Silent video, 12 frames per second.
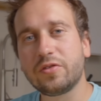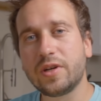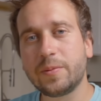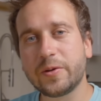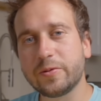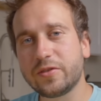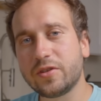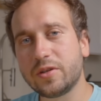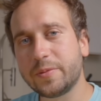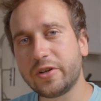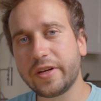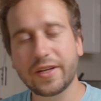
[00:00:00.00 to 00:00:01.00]
Creamer with
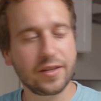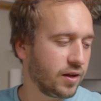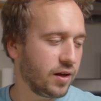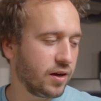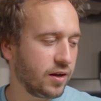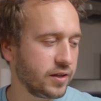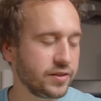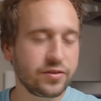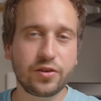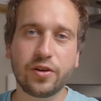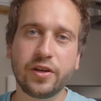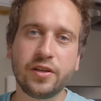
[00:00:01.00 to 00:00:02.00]
turmeric. Uh, it's
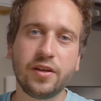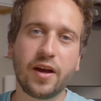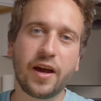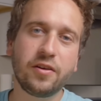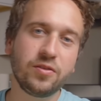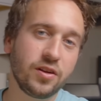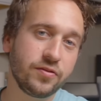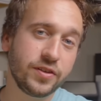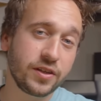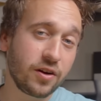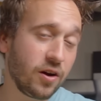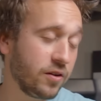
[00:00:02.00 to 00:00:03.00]
good. I don't love it
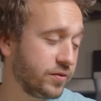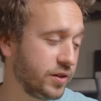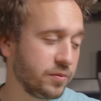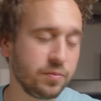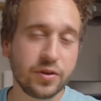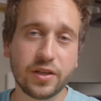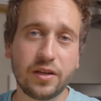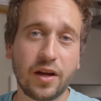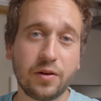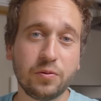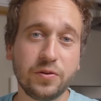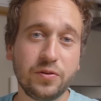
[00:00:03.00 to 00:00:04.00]
in coffee, but
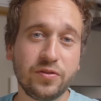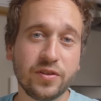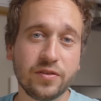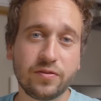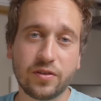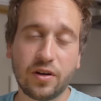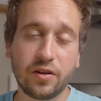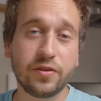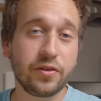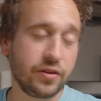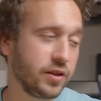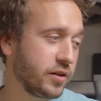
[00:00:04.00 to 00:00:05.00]
I will use it for
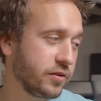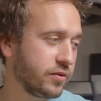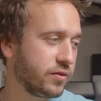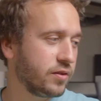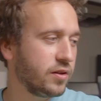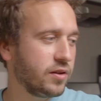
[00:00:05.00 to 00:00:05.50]
other things.